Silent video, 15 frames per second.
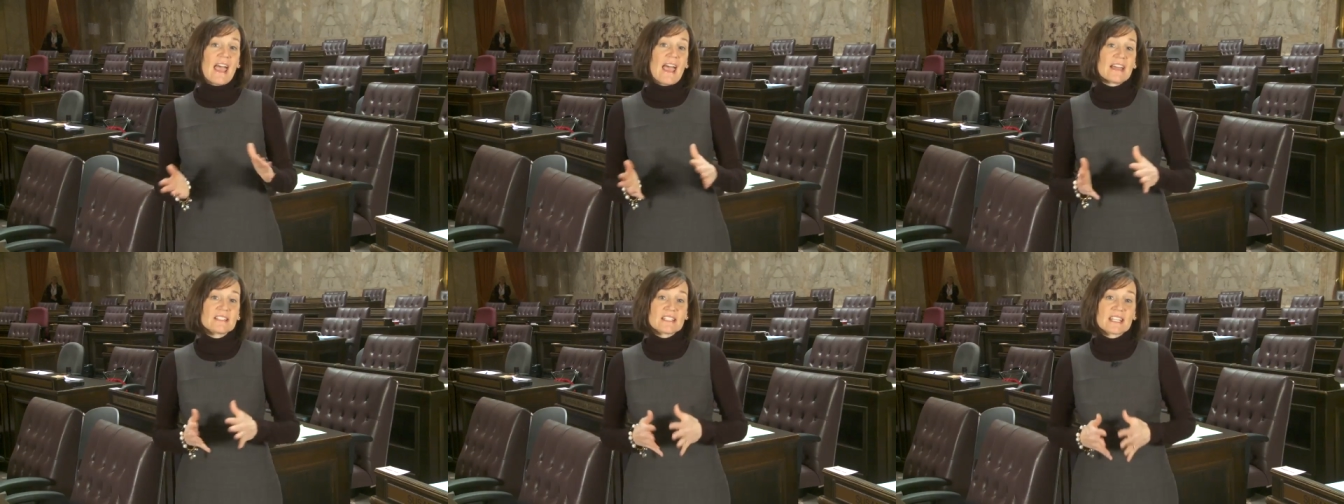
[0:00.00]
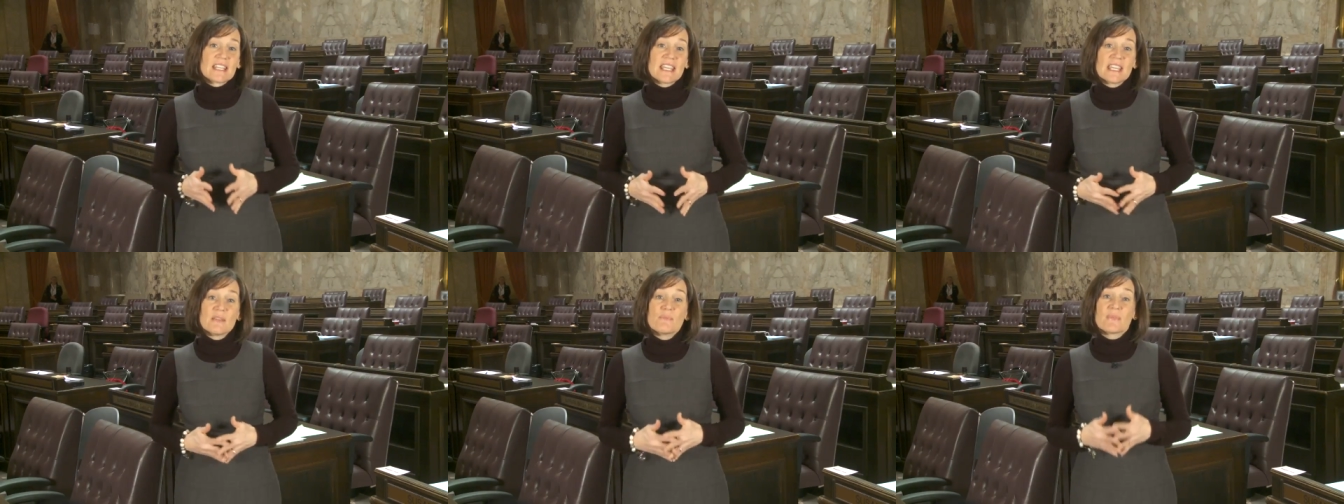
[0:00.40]
and to
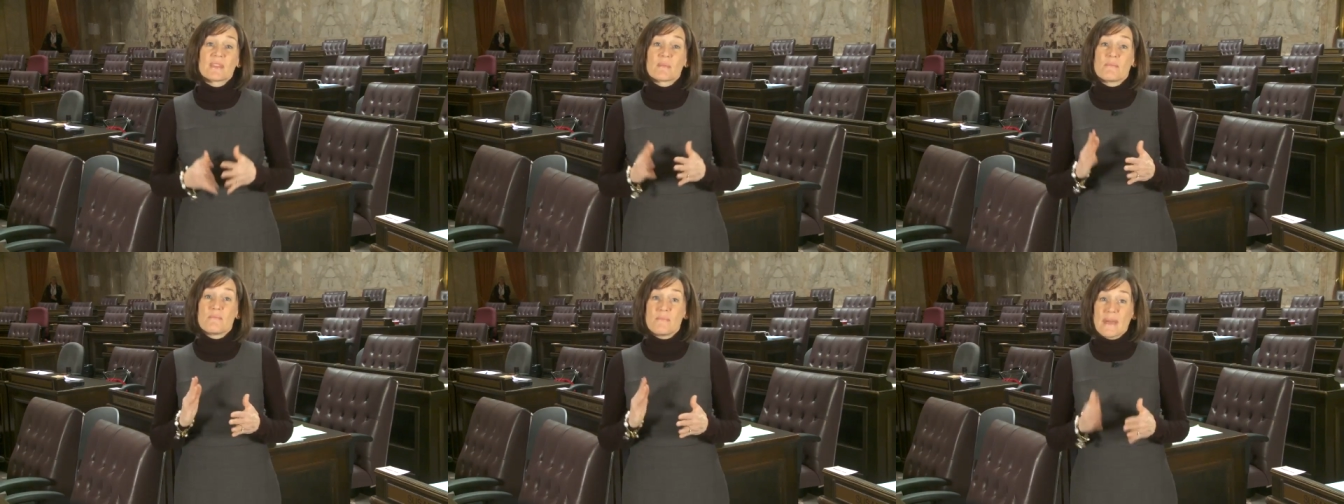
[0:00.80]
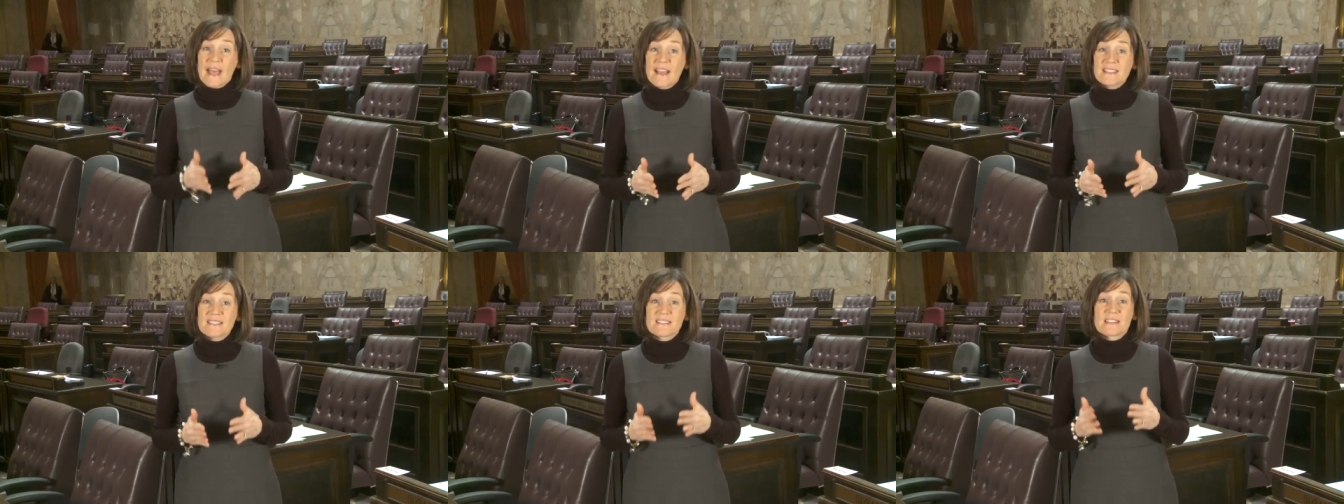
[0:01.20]
keep the
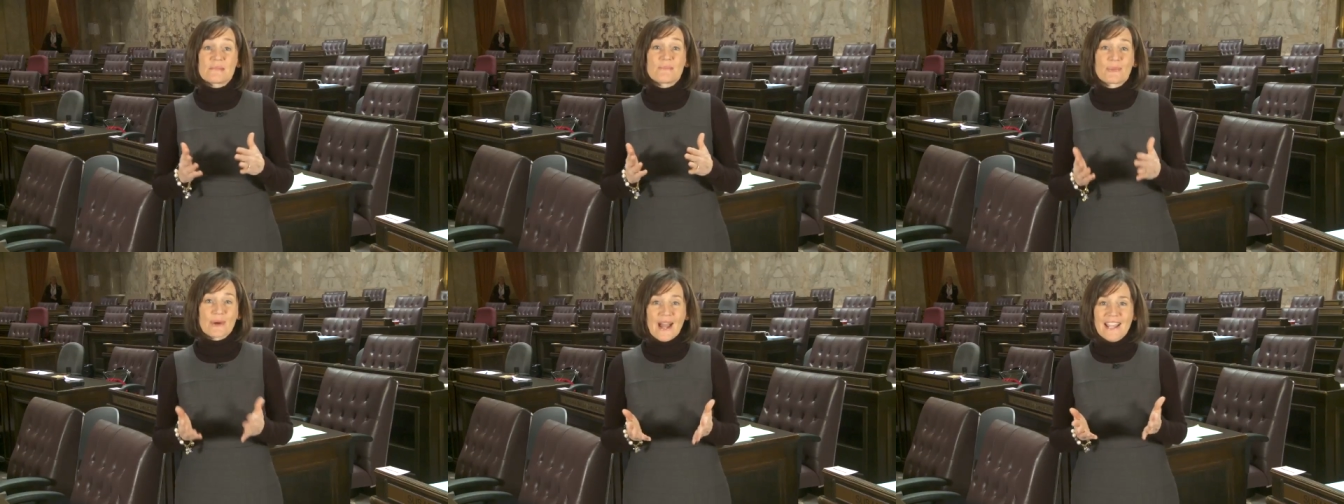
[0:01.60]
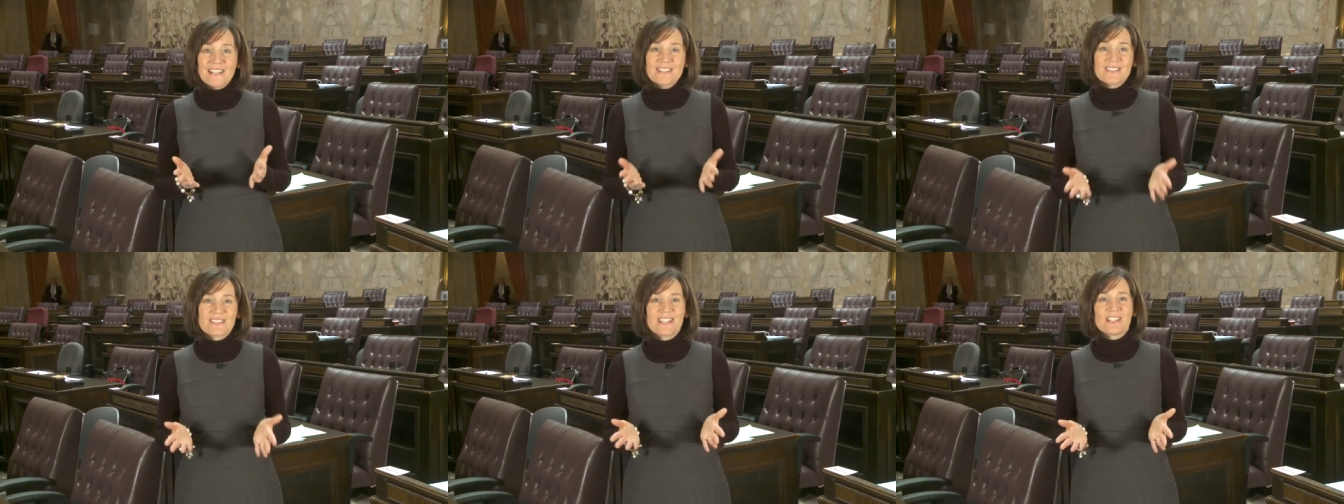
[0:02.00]
best and
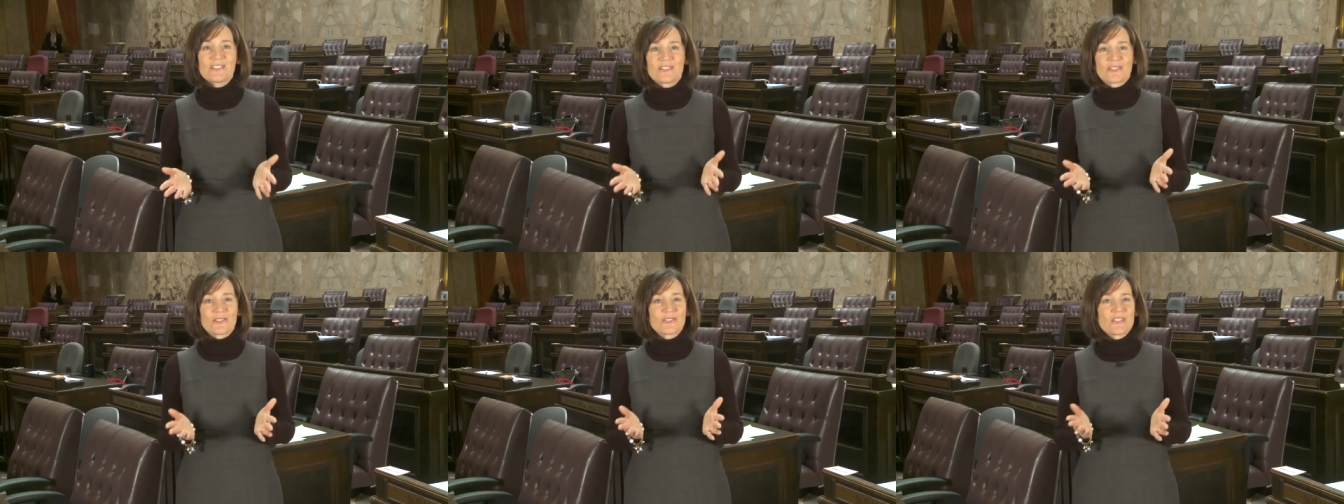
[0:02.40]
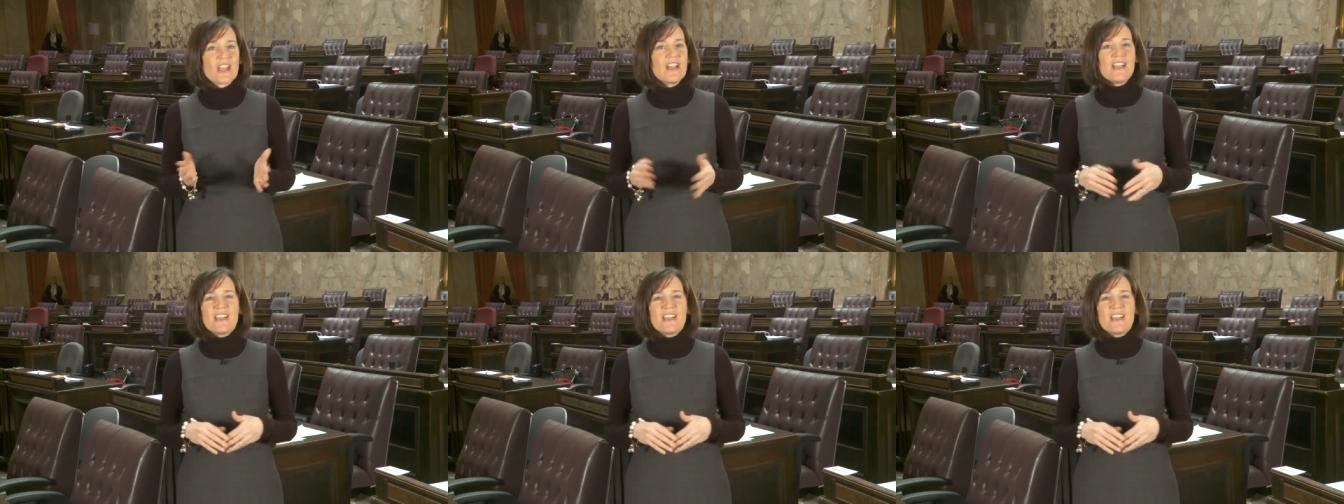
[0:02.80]
brightest teachers,